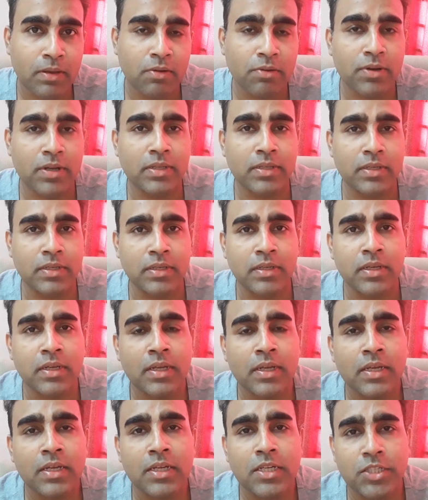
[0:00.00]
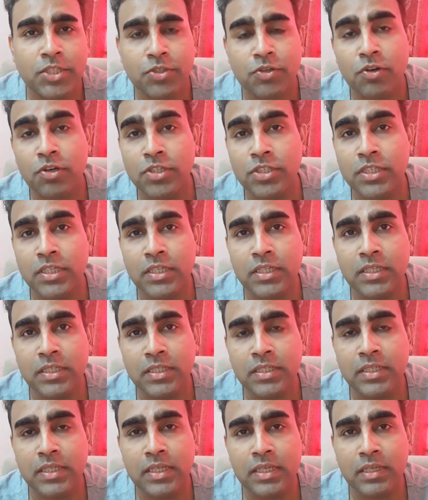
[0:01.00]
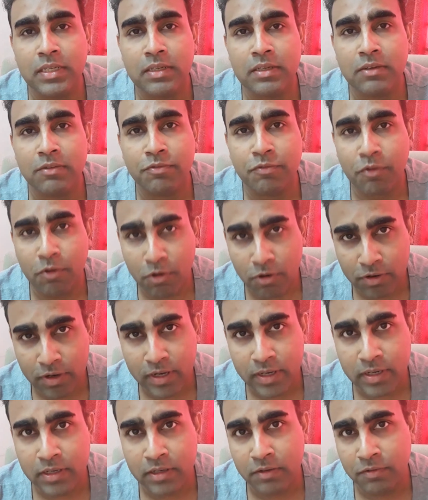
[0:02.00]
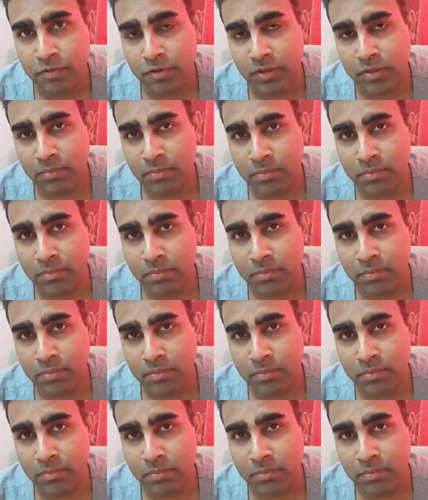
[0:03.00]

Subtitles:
or rather astrology is the forerunner for the